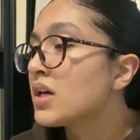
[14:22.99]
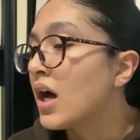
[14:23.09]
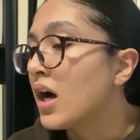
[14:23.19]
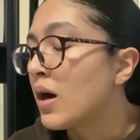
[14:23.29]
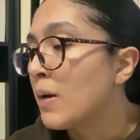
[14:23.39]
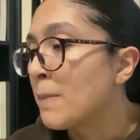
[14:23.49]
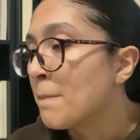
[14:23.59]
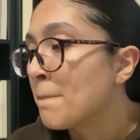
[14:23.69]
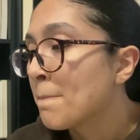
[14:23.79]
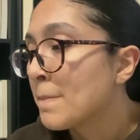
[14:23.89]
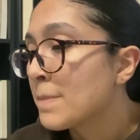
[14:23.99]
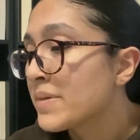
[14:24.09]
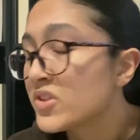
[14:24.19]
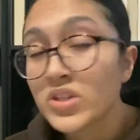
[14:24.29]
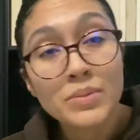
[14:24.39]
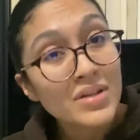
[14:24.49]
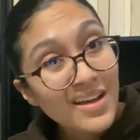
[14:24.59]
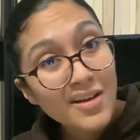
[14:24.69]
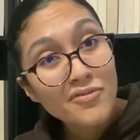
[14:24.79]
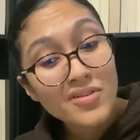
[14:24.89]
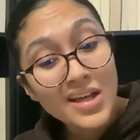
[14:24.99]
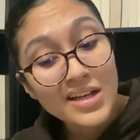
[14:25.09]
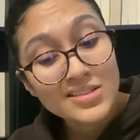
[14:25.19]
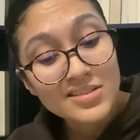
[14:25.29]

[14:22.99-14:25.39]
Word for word: Um, so keep an eye out for that.